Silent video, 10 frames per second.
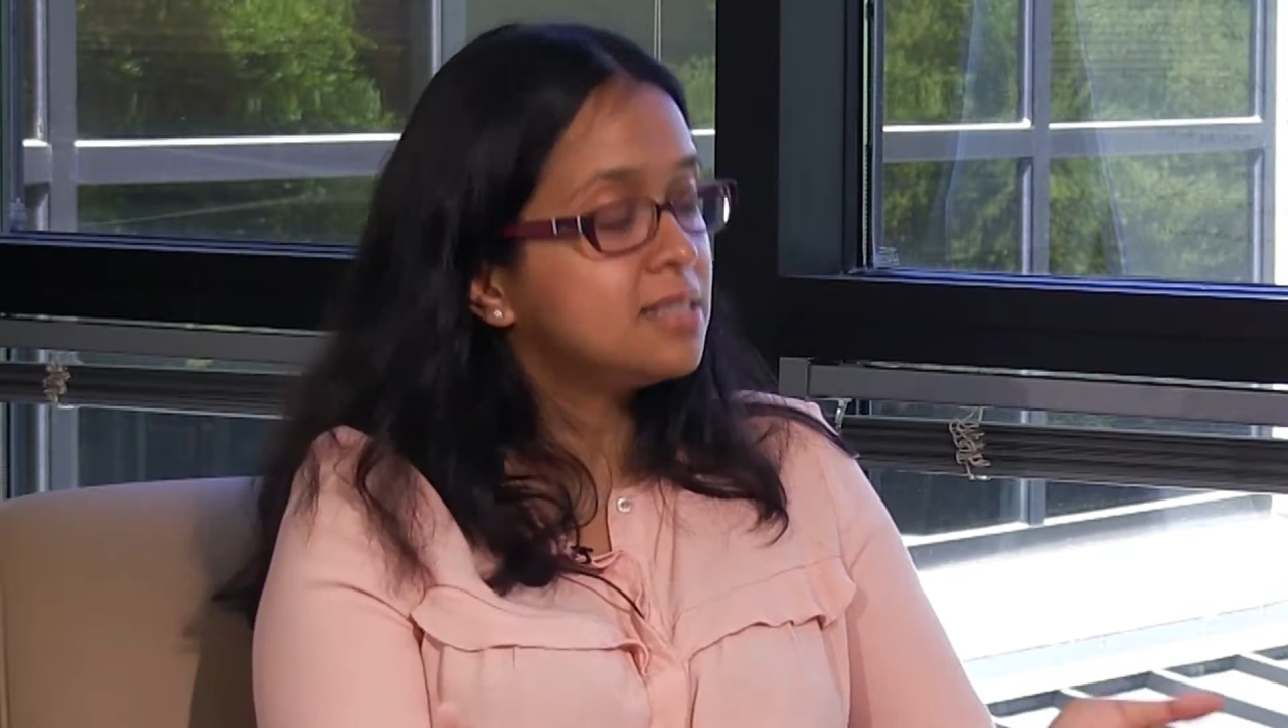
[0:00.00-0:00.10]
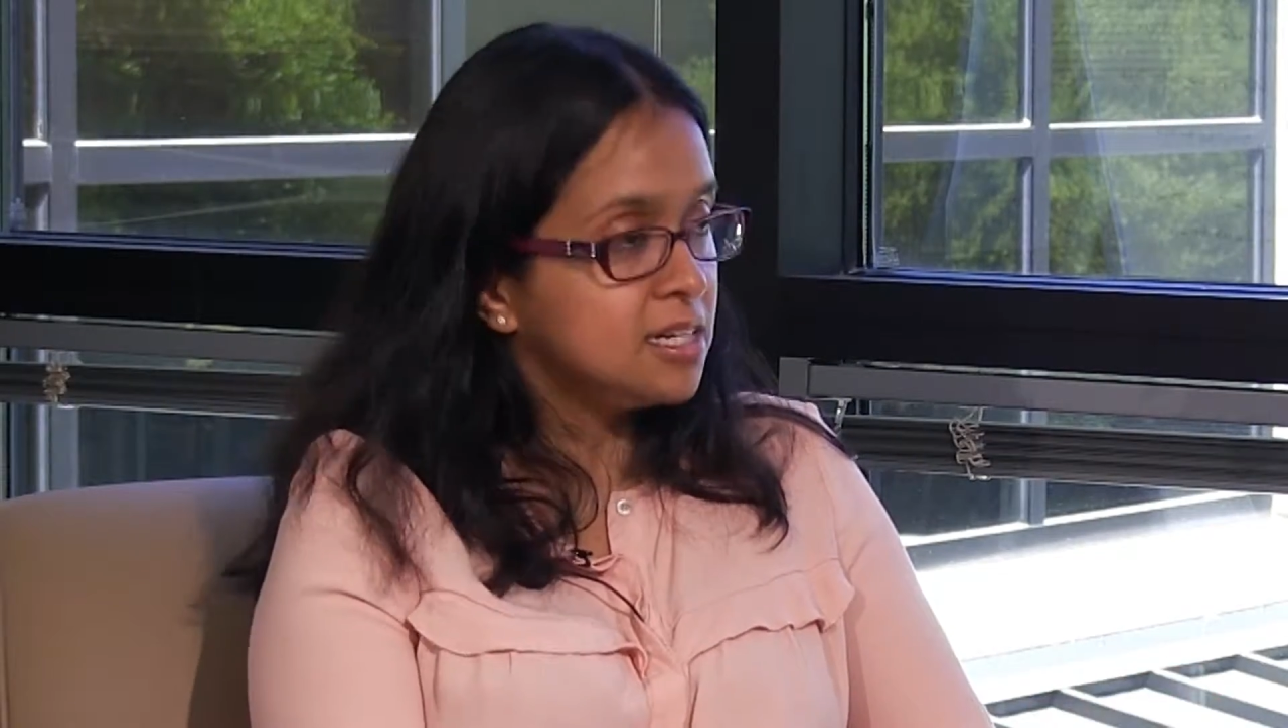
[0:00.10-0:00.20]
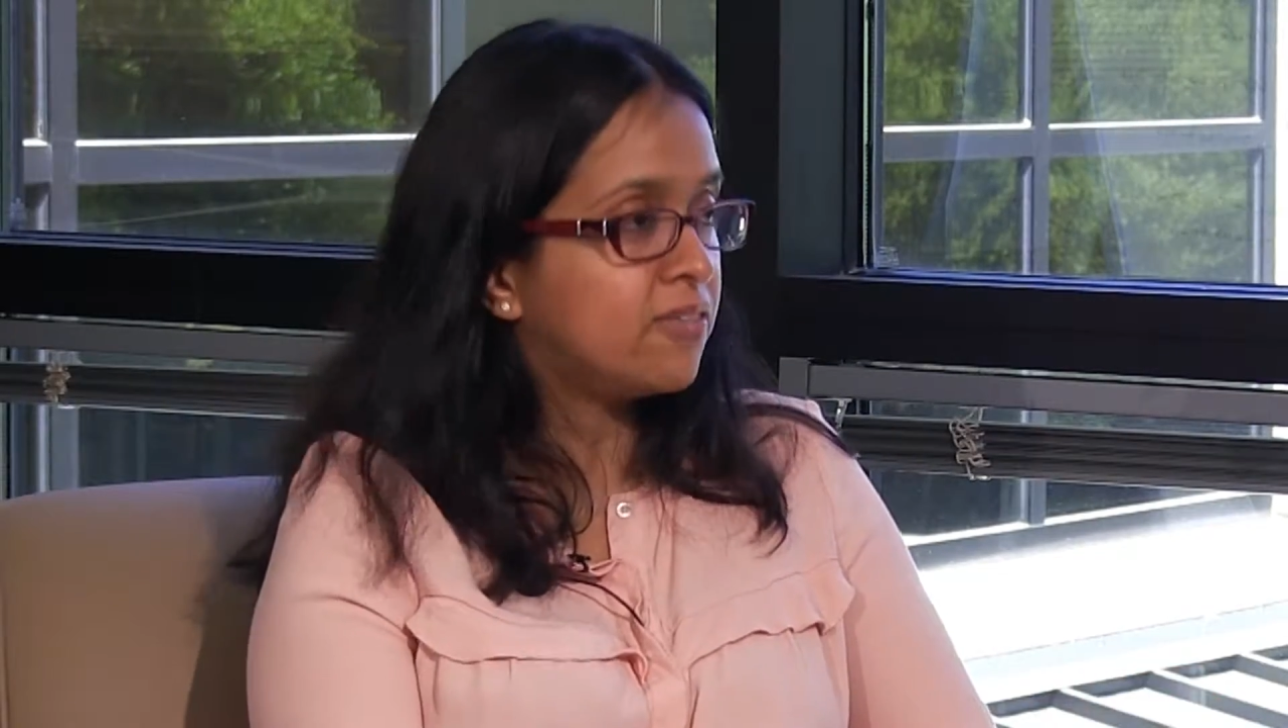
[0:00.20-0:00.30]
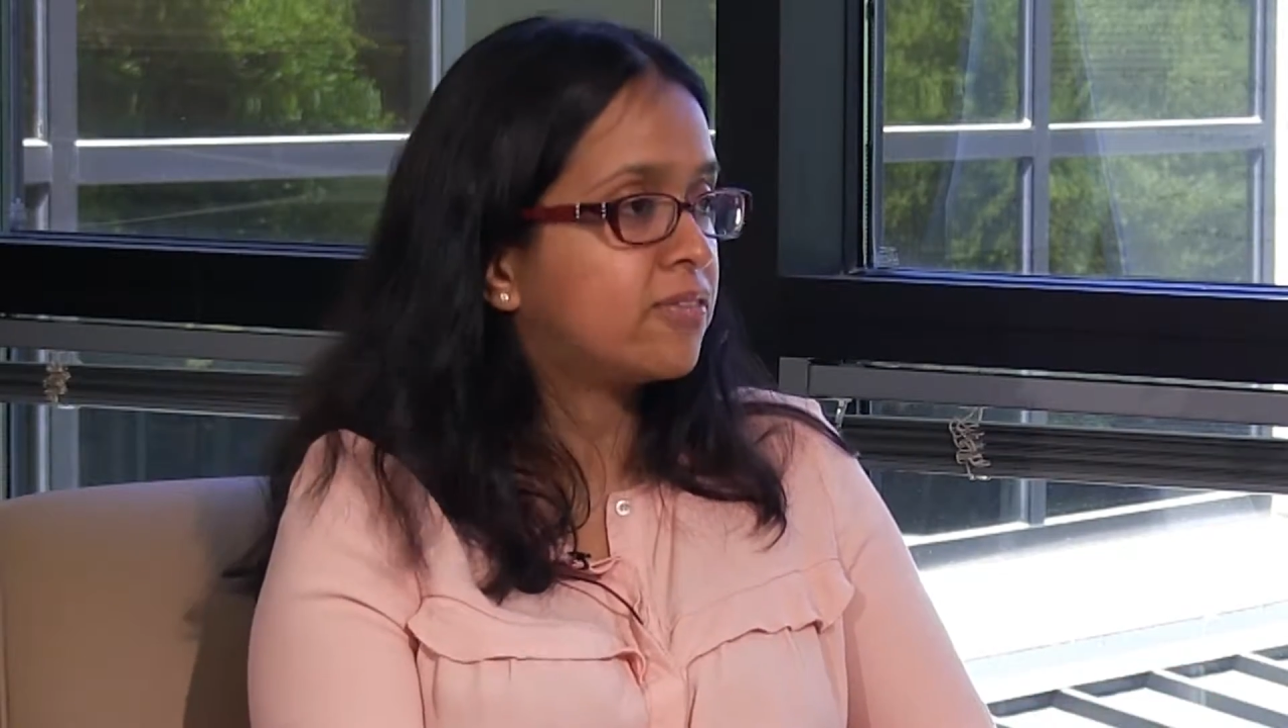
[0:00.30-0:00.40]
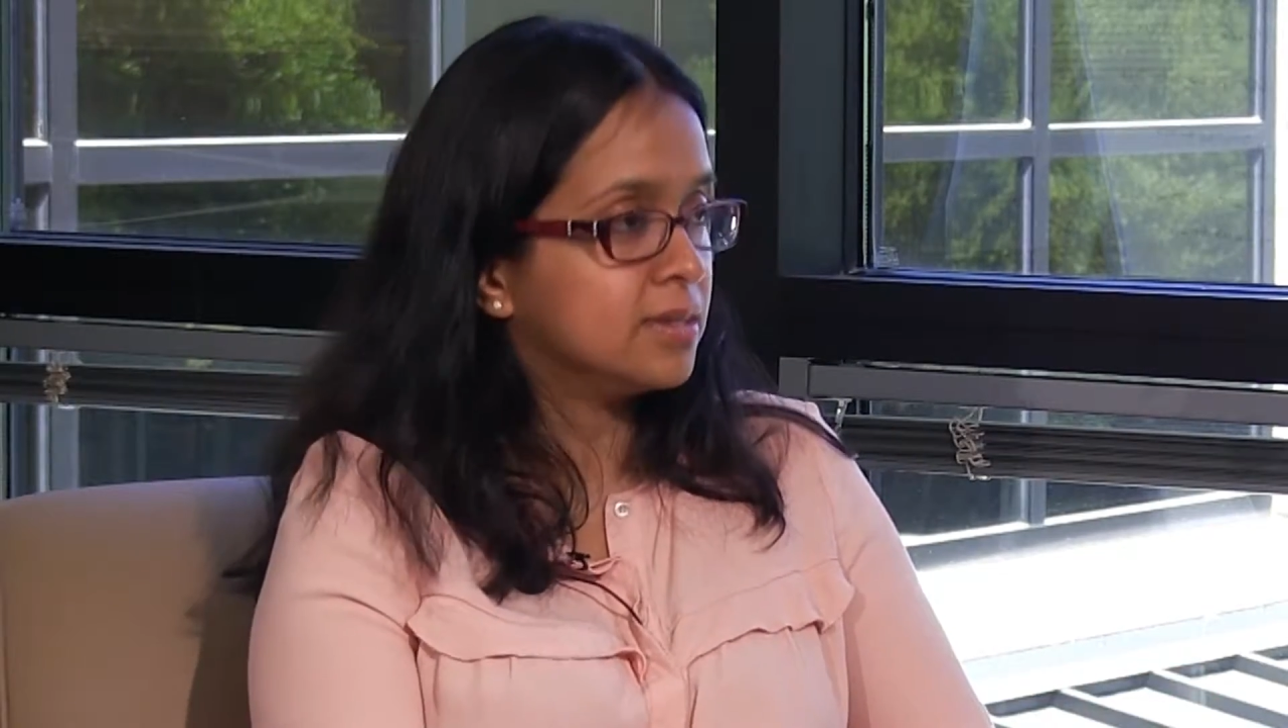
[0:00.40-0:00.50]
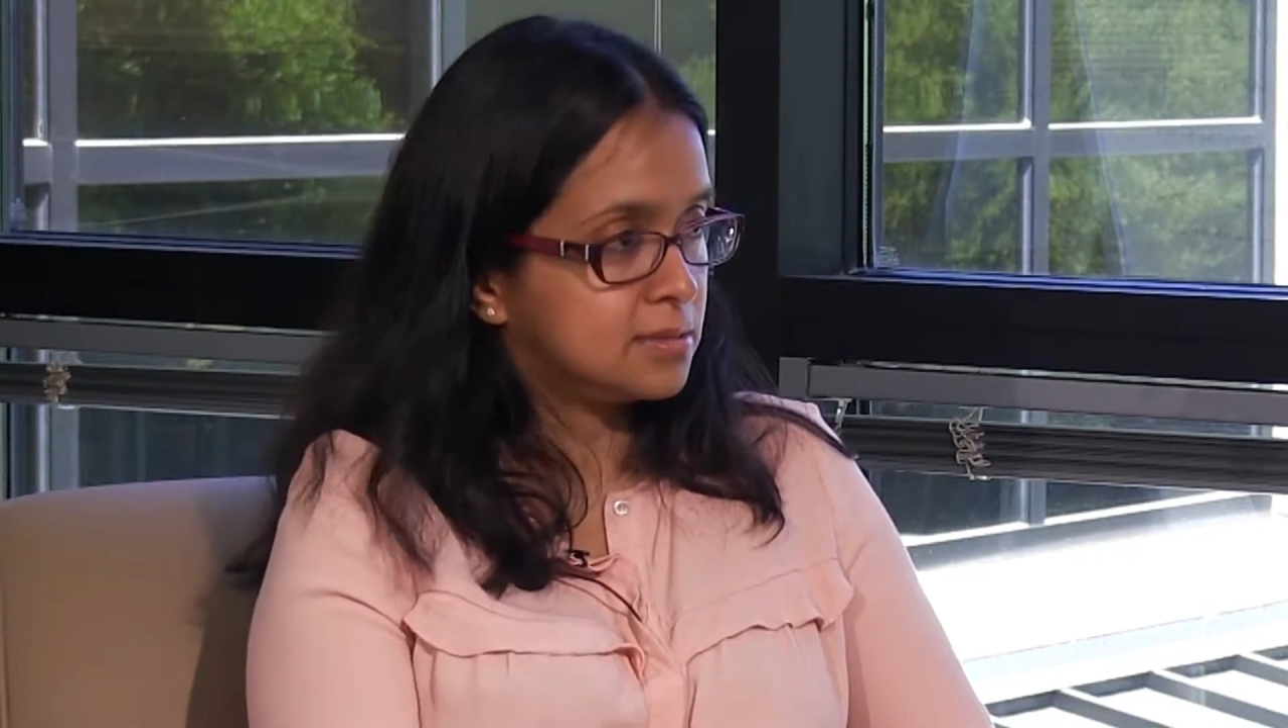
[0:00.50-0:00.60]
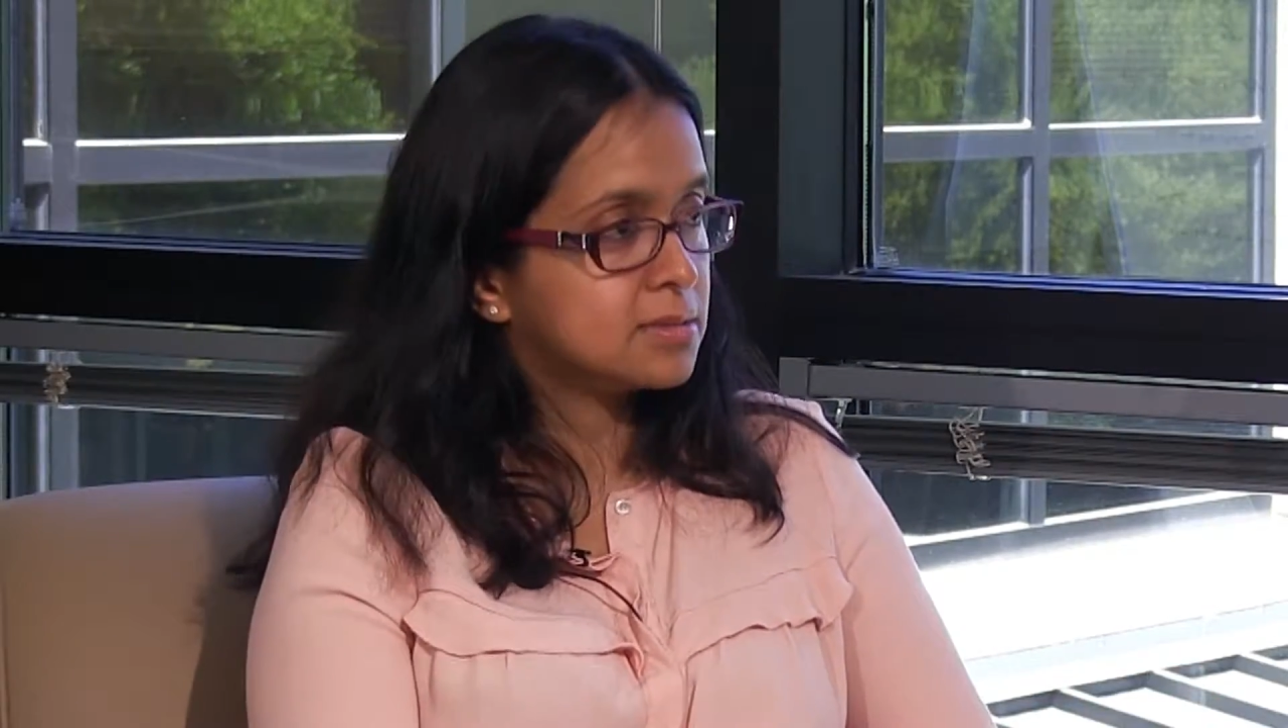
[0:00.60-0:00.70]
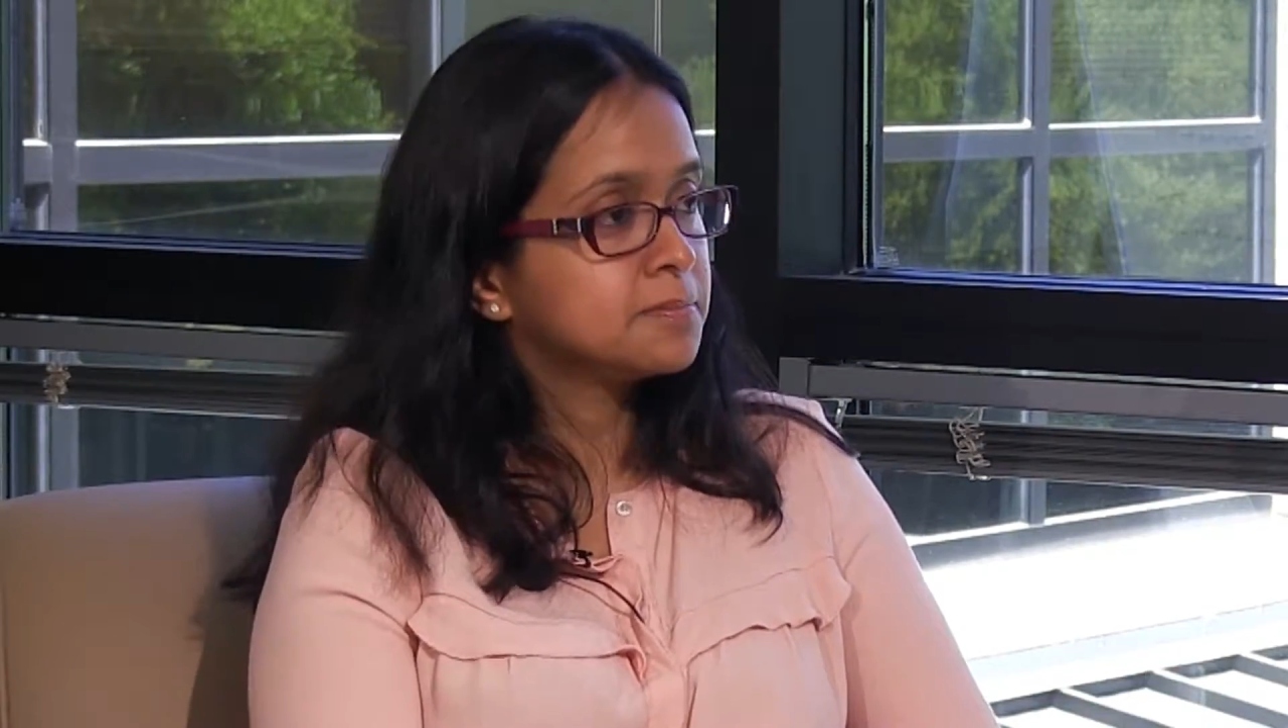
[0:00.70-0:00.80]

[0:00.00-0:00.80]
difference.